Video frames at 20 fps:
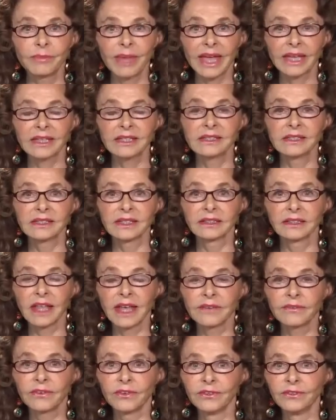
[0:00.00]
Peggy's
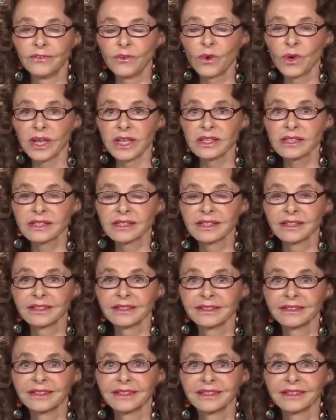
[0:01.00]
delightful voice.
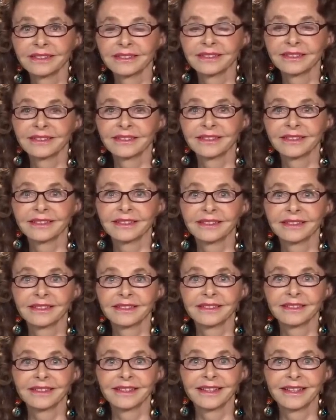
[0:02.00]

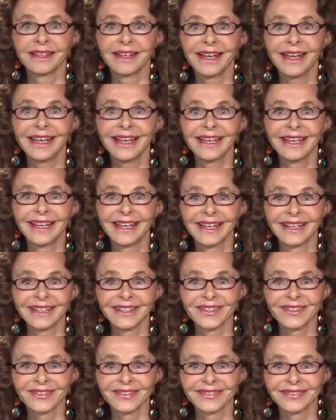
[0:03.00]
I'm here. Is the
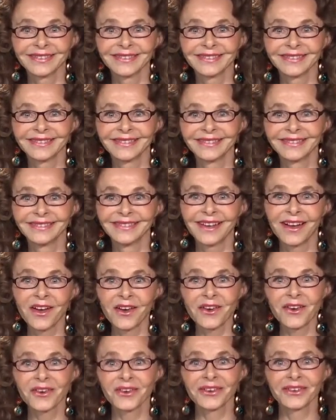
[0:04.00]
speaker up and running?
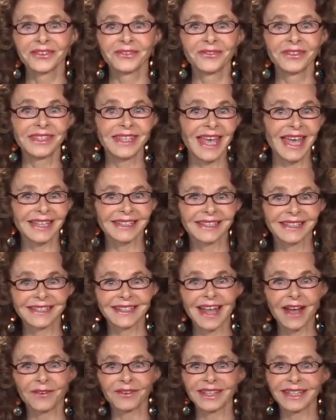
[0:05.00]
Oh,
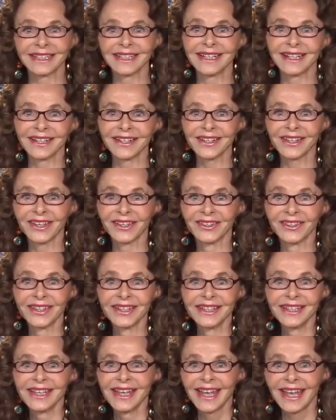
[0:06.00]
yes. Now we can hear you.
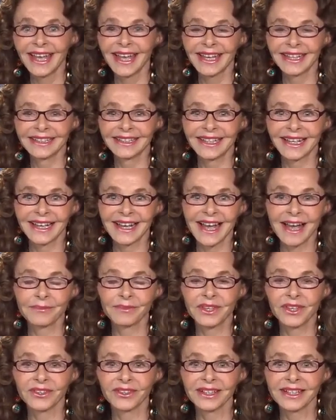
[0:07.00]
And uh,
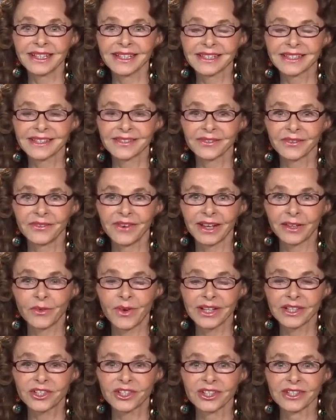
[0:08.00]
I'm curious
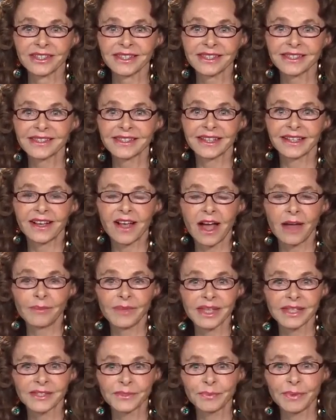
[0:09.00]
what questions and
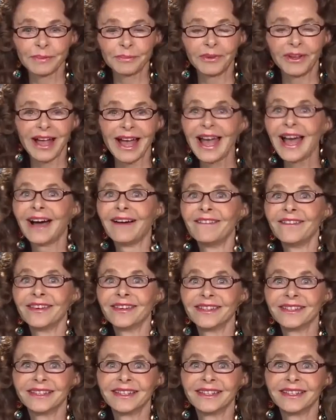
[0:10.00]
comments people have.